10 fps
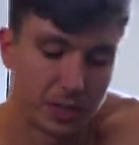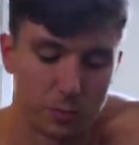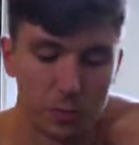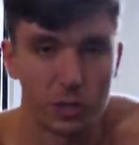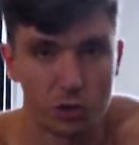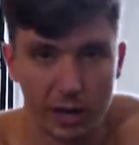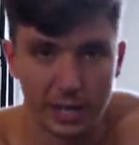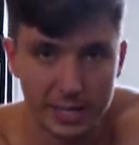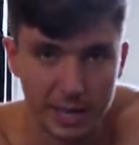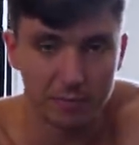They want to
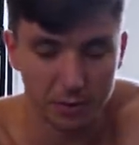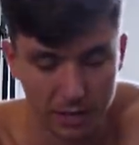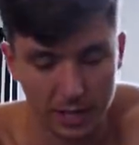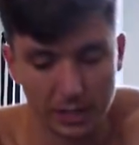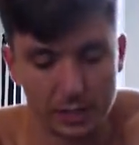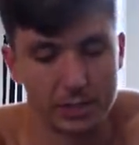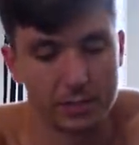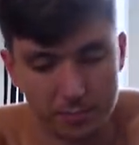train different things.